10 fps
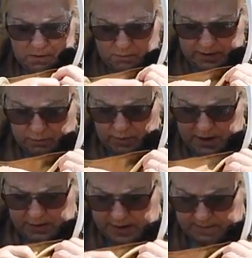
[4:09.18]
when I
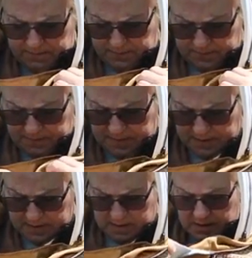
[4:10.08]
wear it
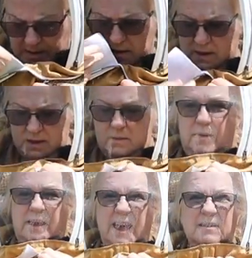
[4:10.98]

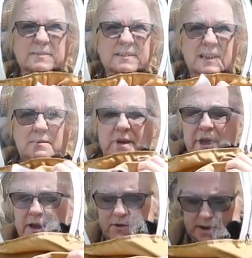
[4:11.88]
but it helps to keep my
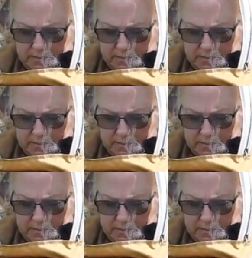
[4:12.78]
hair out